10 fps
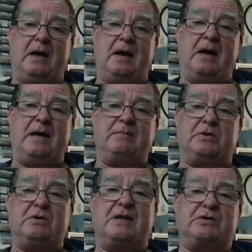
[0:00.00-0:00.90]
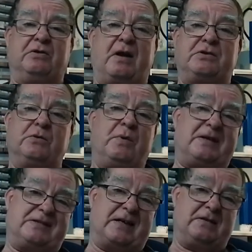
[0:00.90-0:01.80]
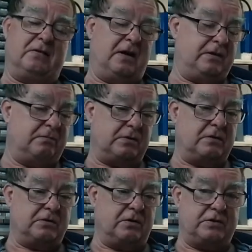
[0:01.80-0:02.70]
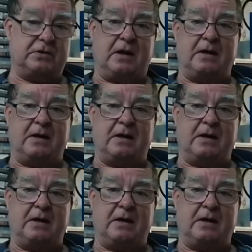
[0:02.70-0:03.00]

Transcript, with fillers: uh, doing installation with satellites and, and such.